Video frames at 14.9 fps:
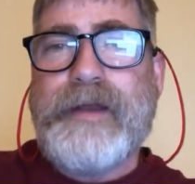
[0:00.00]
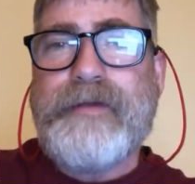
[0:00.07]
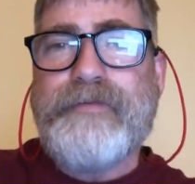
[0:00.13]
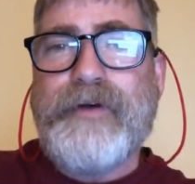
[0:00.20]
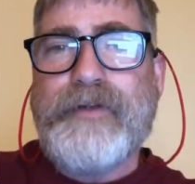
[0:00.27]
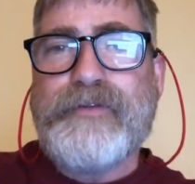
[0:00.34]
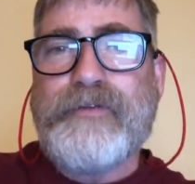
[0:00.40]
a
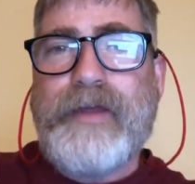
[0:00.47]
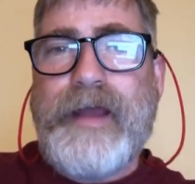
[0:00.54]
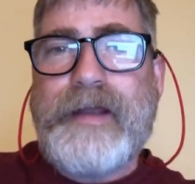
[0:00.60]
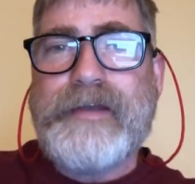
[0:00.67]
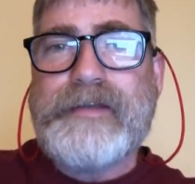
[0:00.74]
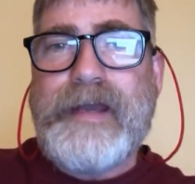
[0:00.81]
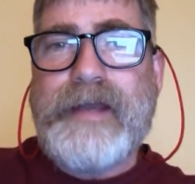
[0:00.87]
false
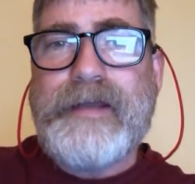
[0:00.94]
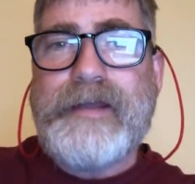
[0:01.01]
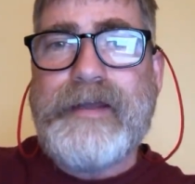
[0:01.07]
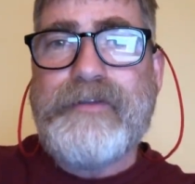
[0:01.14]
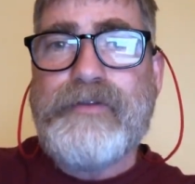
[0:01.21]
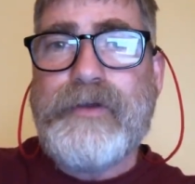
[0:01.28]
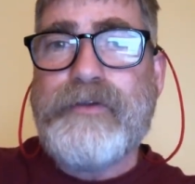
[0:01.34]
flag attack
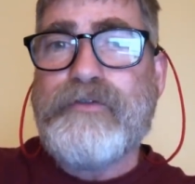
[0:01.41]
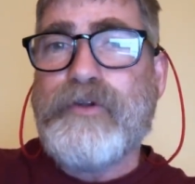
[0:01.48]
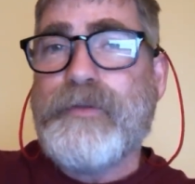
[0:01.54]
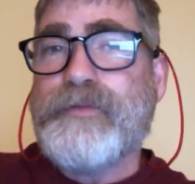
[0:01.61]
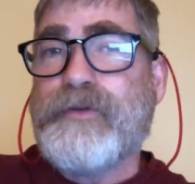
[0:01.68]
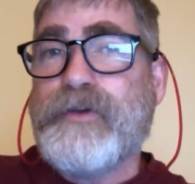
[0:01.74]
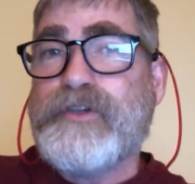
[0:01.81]
against U.S.
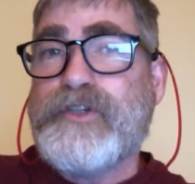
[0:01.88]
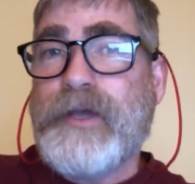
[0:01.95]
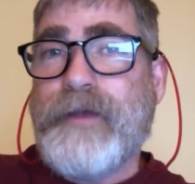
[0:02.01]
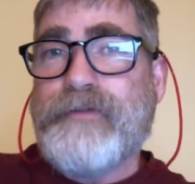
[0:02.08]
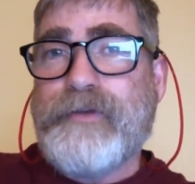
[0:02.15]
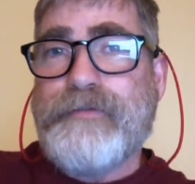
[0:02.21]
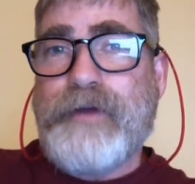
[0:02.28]
troops to
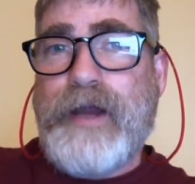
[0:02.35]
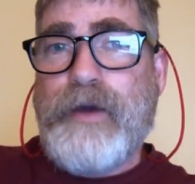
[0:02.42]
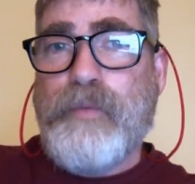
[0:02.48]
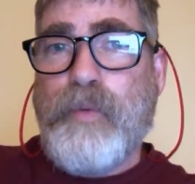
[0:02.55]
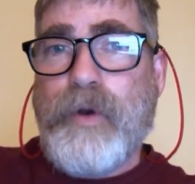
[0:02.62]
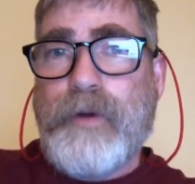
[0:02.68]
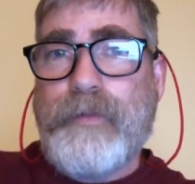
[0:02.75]
justify a
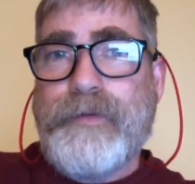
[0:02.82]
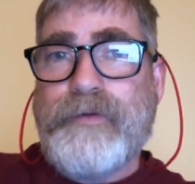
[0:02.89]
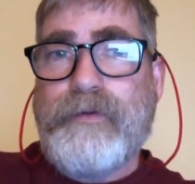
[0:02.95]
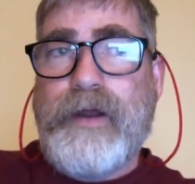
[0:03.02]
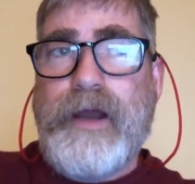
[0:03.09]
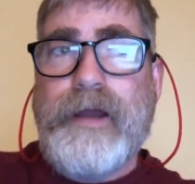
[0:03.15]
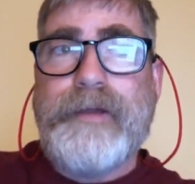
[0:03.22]
war with
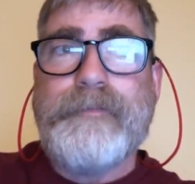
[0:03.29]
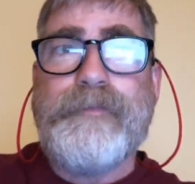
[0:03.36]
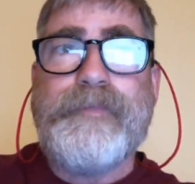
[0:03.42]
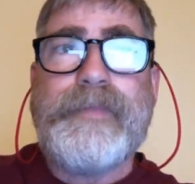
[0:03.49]
Iran.